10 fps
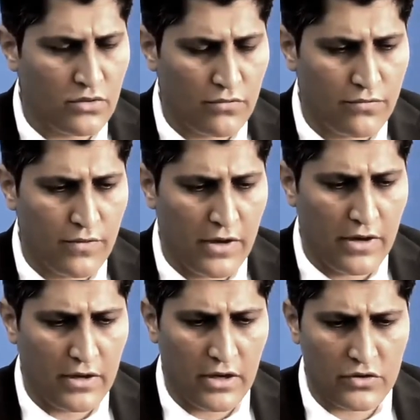of
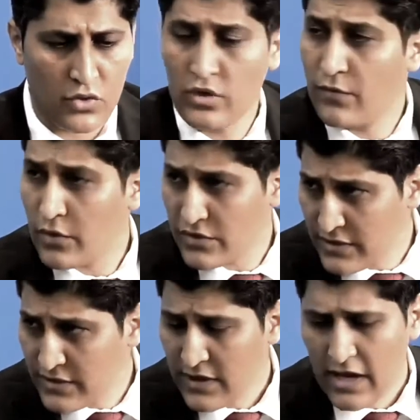security
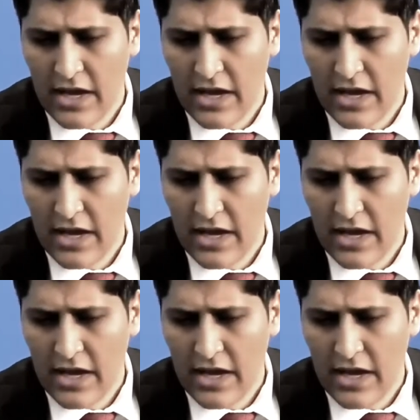forces,